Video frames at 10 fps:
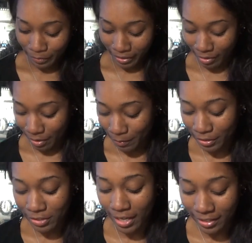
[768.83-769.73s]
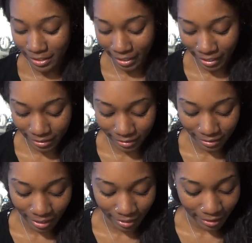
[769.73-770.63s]
but no, I'm going to try this hair out and
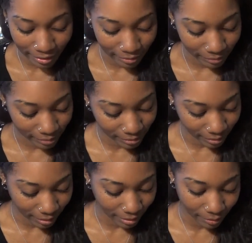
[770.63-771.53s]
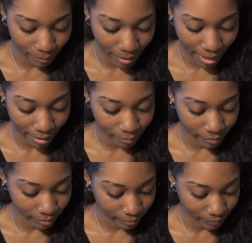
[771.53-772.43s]
see how it goes. Um, I
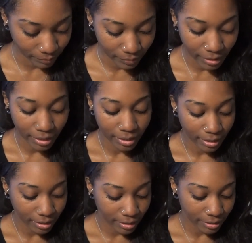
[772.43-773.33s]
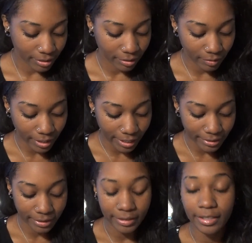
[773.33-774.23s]
will see you
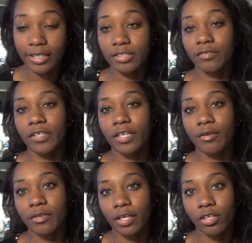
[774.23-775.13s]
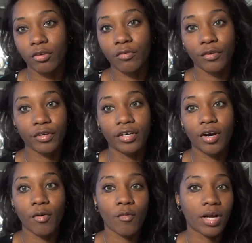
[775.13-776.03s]
guys in the next video. Thank you for
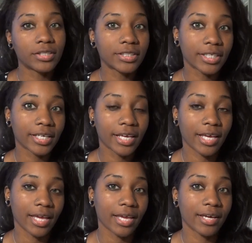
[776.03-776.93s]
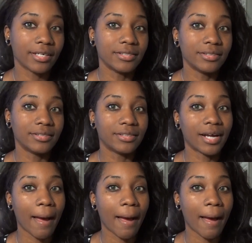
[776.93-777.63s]
watching and